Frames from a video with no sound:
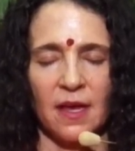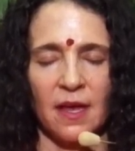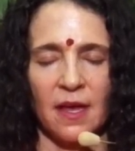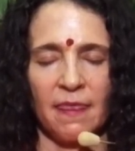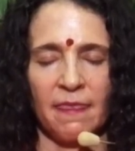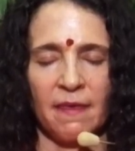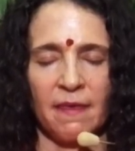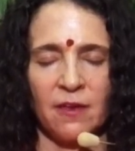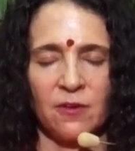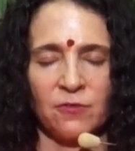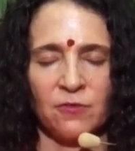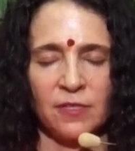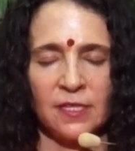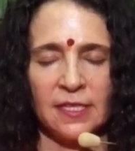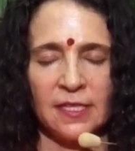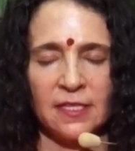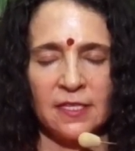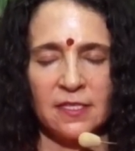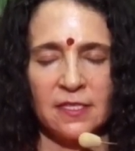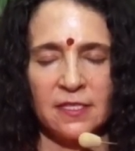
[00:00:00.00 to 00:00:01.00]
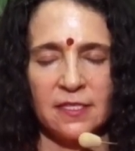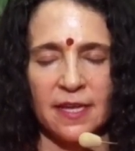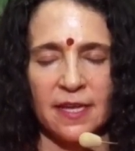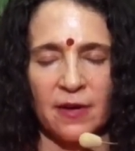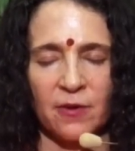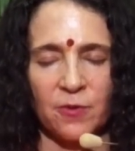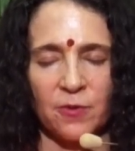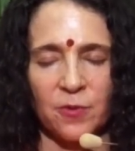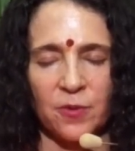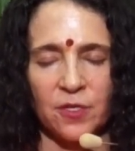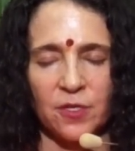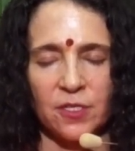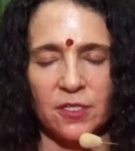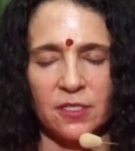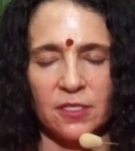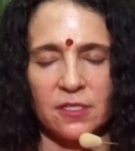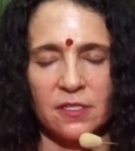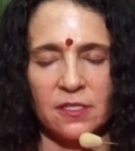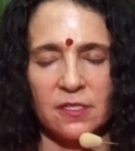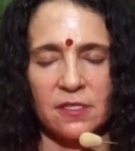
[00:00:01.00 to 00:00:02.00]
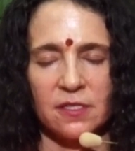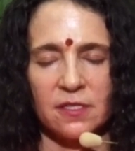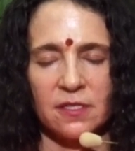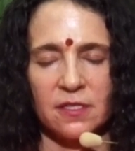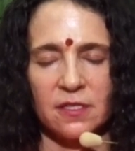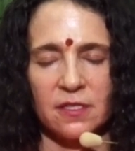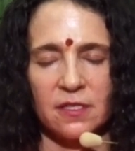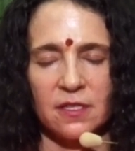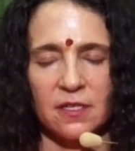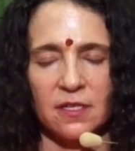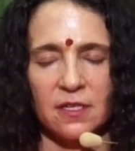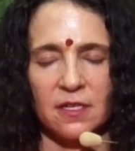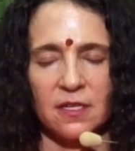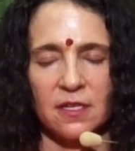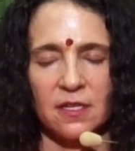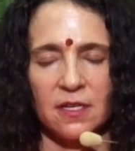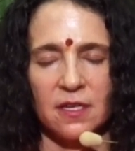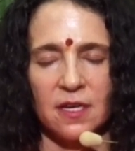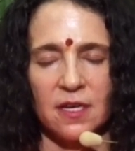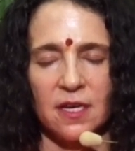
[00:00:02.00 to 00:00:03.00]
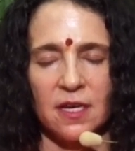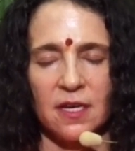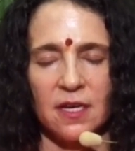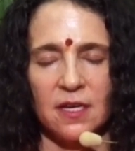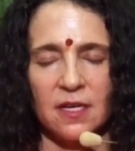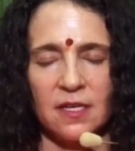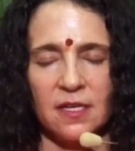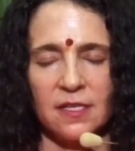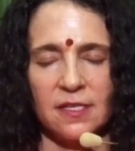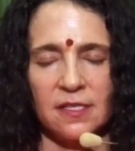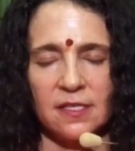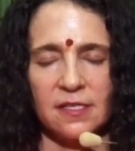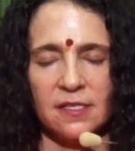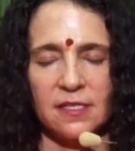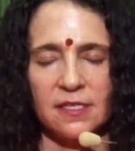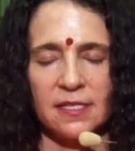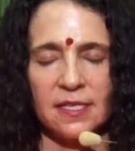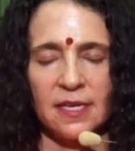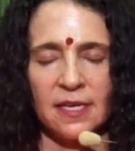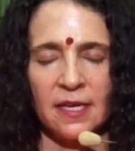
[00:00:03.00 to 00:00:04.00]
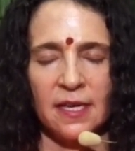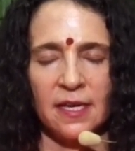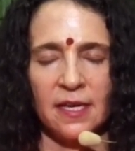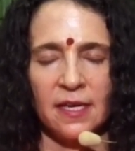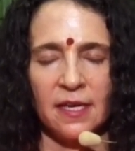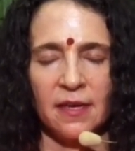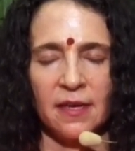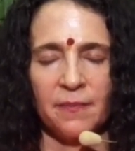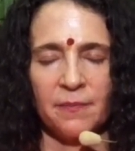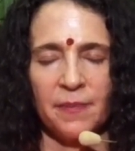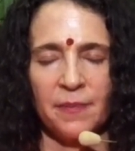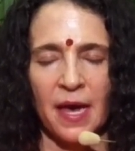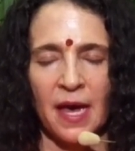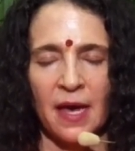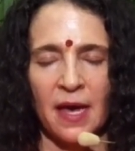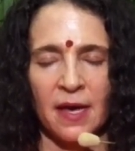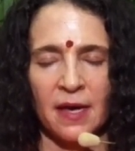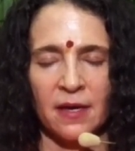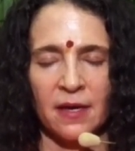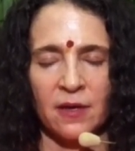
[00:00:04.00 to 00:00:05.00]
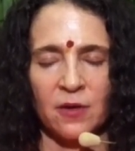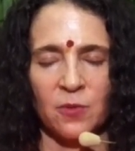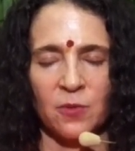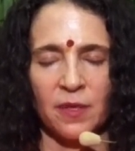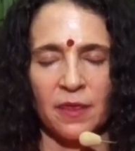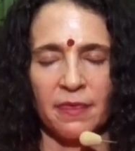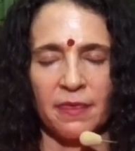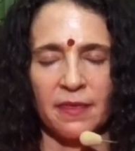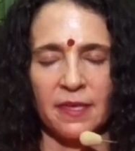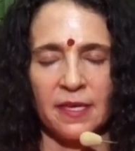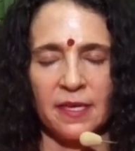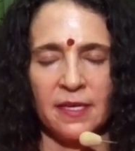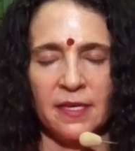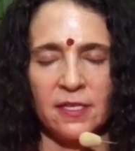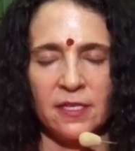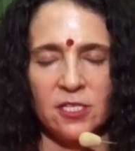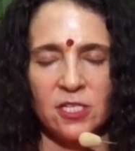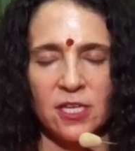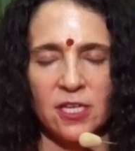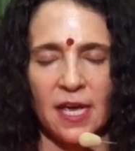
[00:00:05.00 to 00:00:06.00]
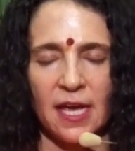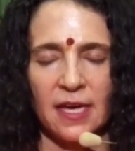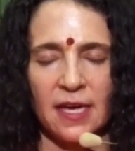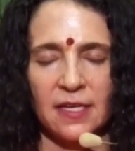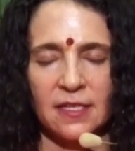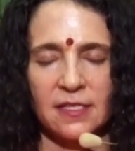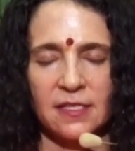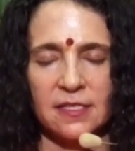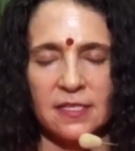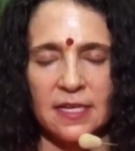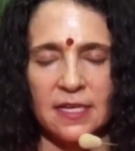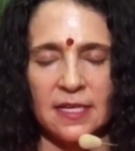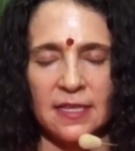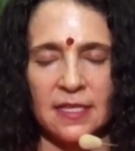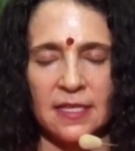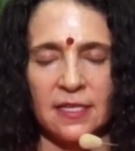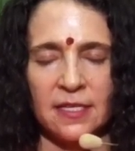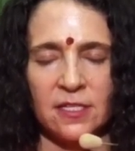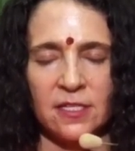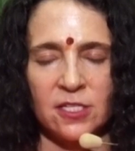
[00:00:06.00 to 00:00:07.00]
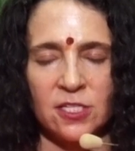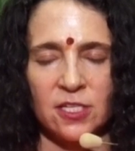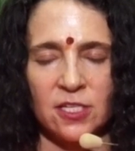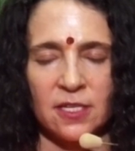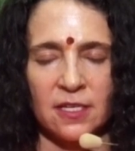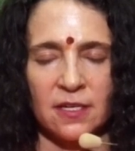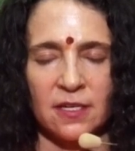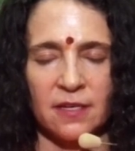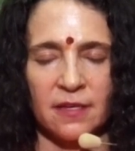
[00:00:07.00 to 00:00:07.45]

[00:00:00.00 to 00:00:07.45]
And then release downwards. Sinking back with each exhalation.